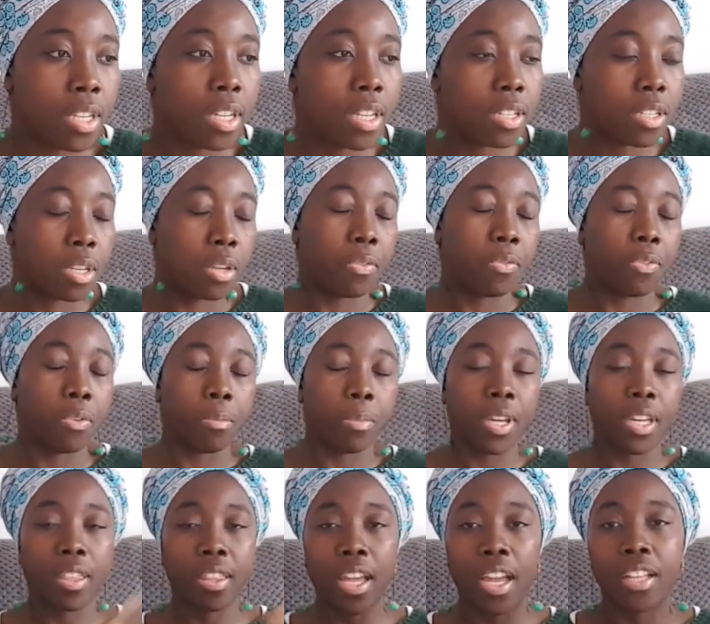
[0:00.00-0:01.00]
So for
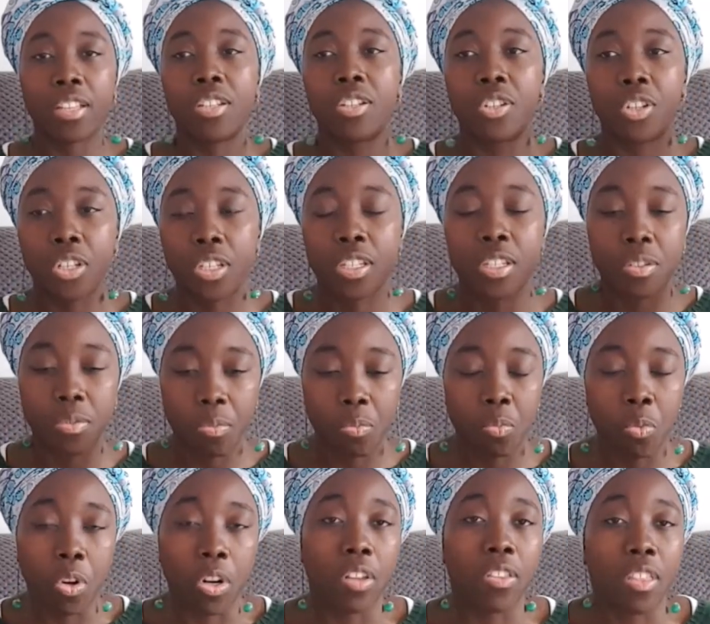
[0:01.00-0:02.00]
me, that's just
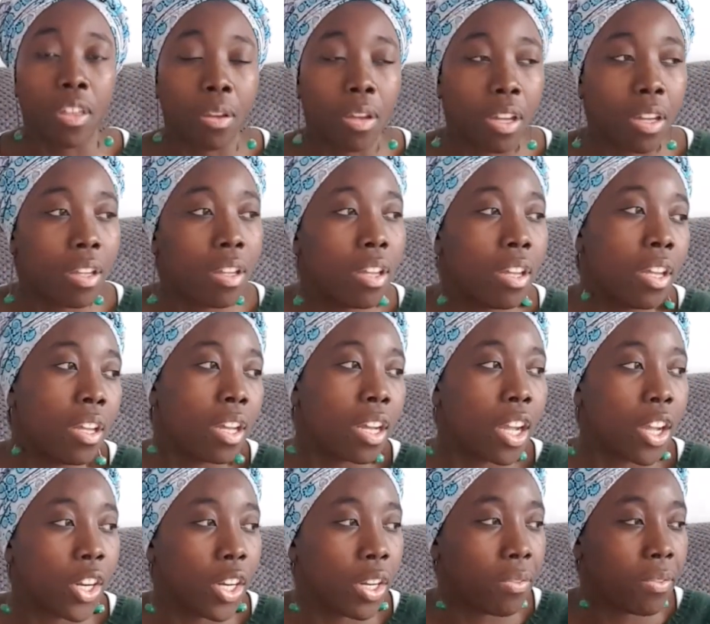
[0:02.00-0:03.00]
one of the
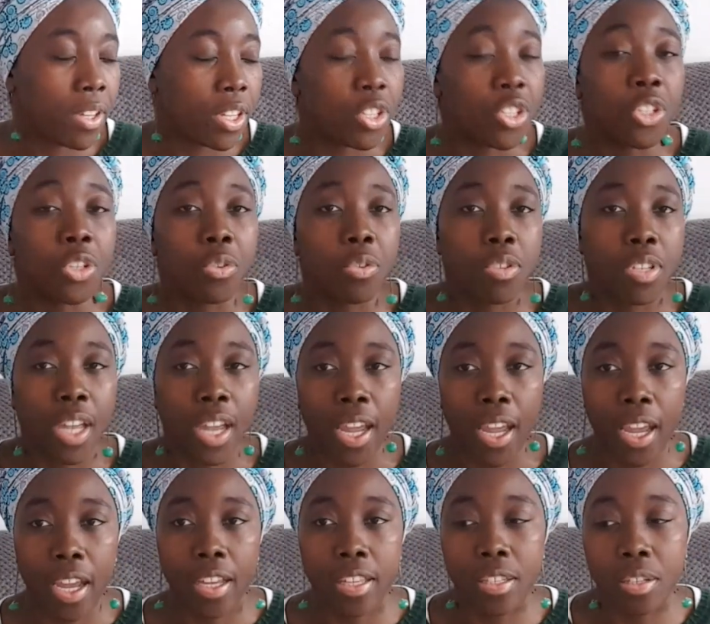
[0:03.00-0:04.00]
kind of issues I
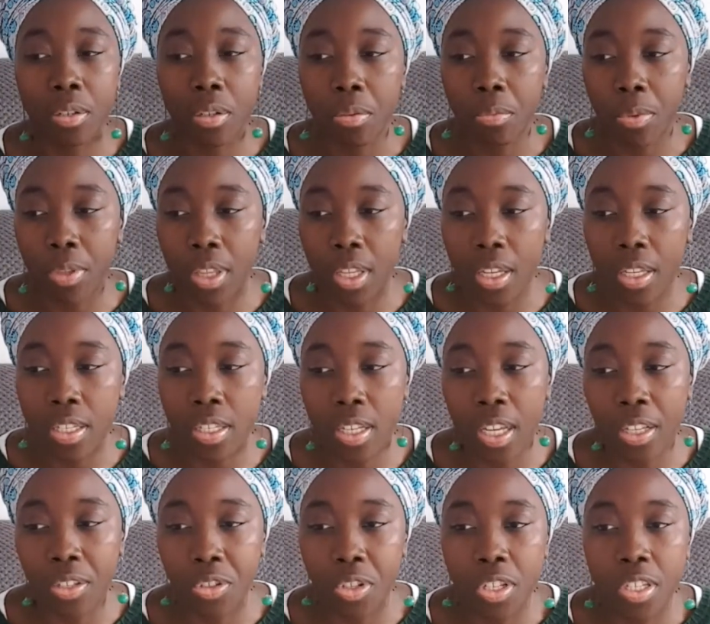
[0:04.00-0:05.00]
had with it,
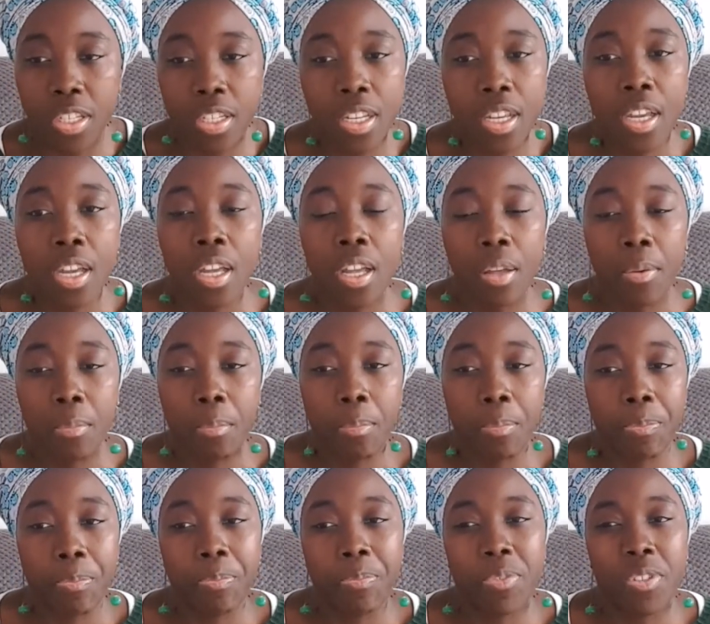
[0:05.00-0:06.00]
and just
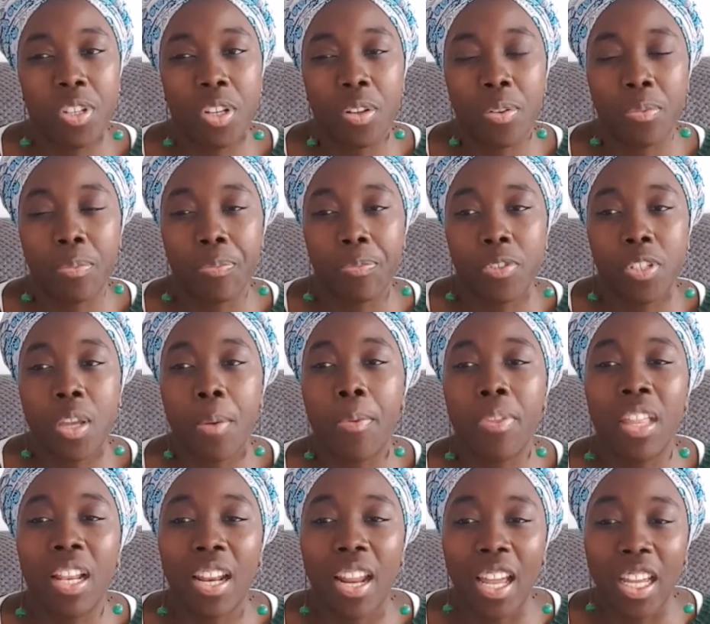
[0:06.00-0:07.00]
some of
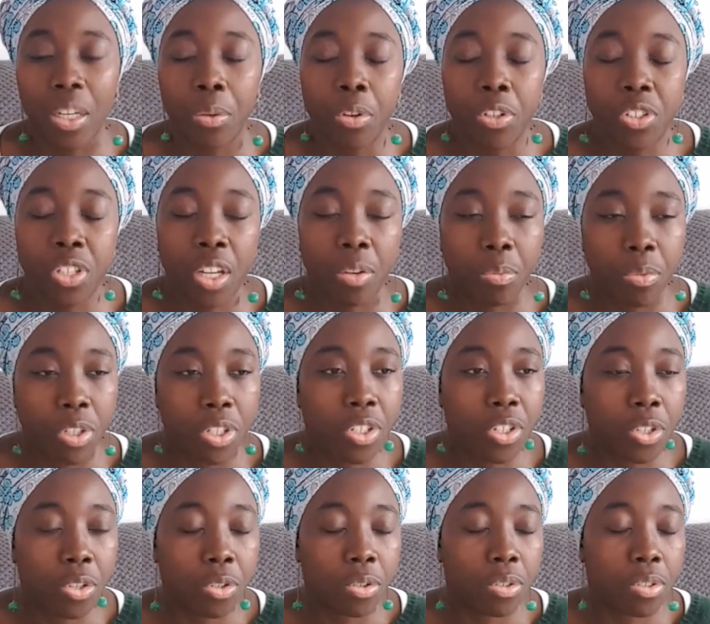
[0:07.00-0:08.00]
the language that was
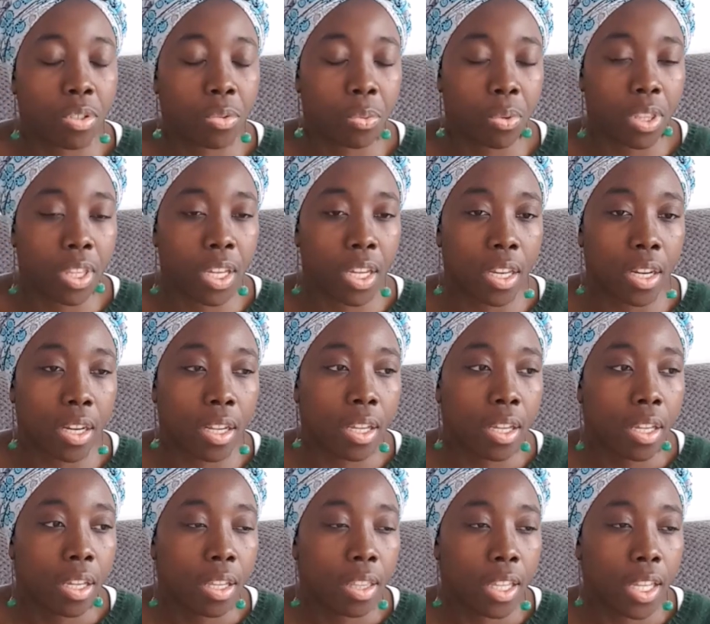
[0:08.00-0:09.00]
used within
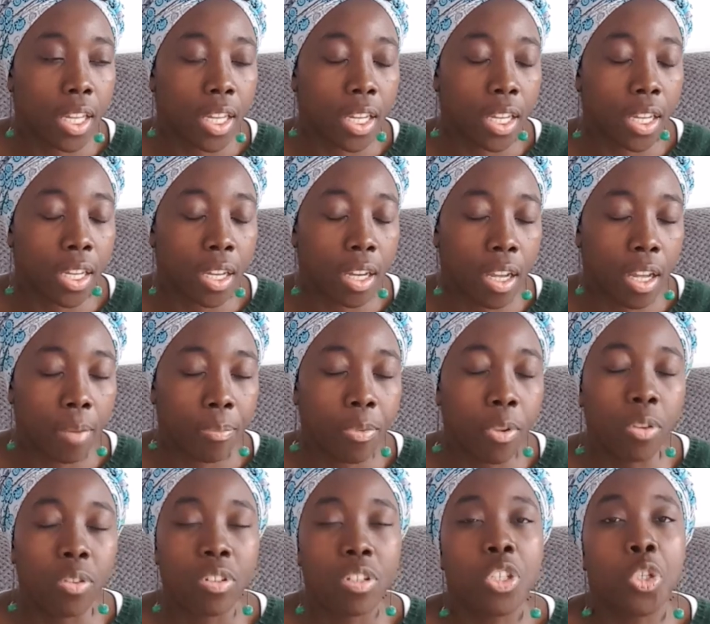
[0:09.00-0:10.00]
the
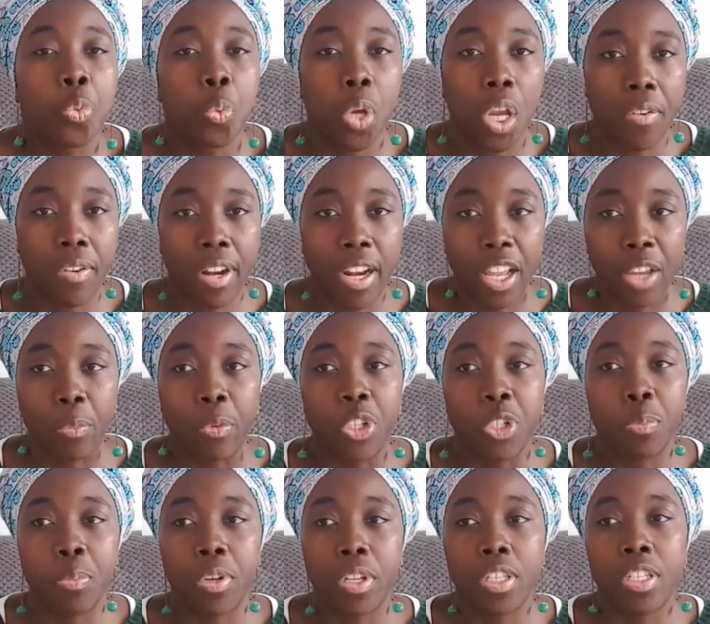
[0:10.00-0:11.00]
not swearing language,
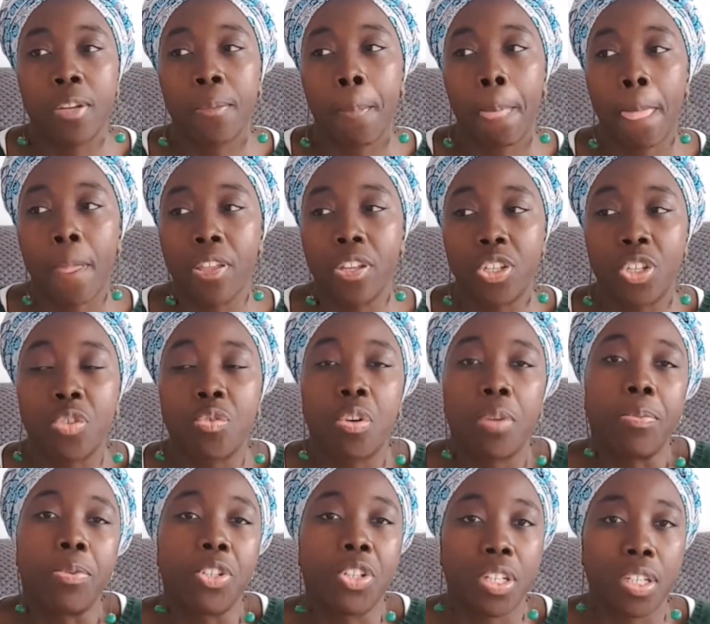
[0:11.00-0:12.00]
but
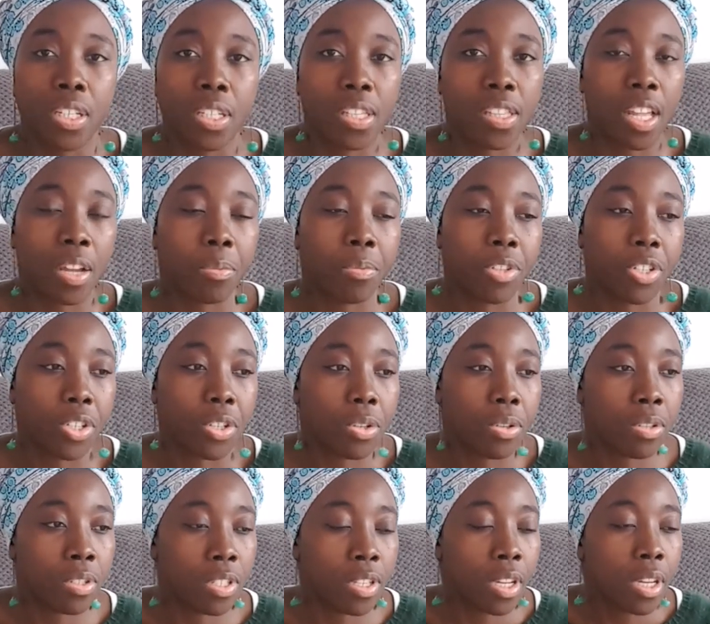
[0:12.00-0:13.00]
description that was
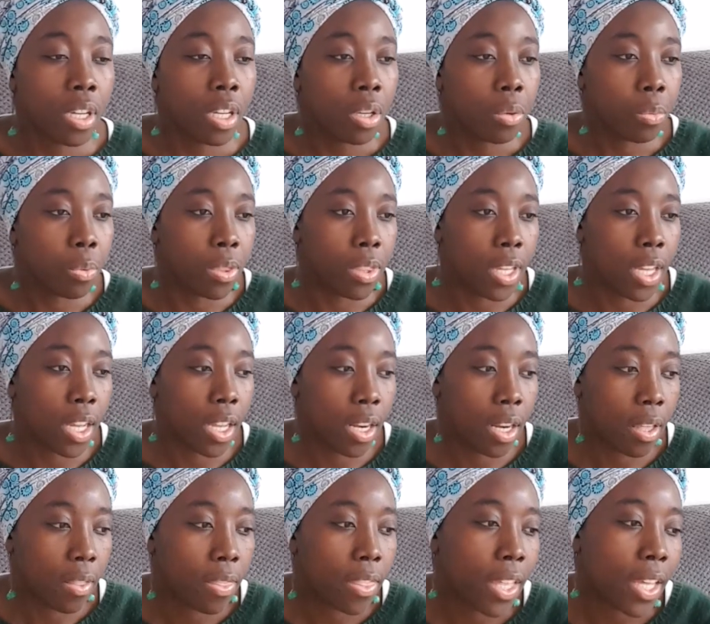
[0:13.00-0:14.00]
used within
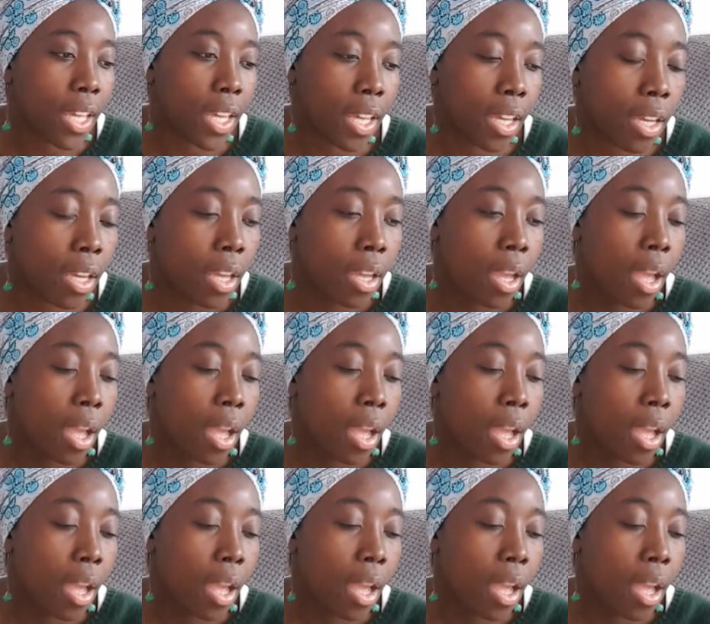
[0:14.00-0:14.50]
the